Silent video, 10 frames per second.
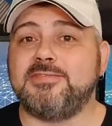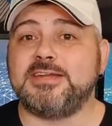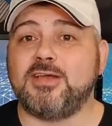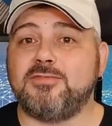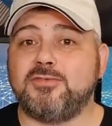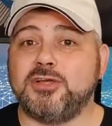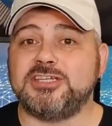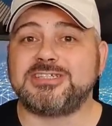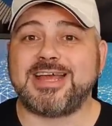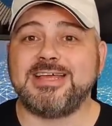video
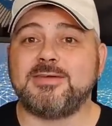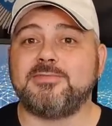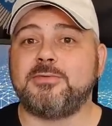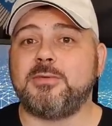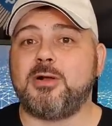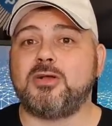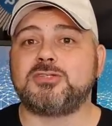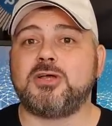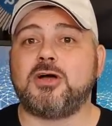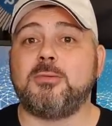footage taken from the
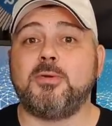marked car,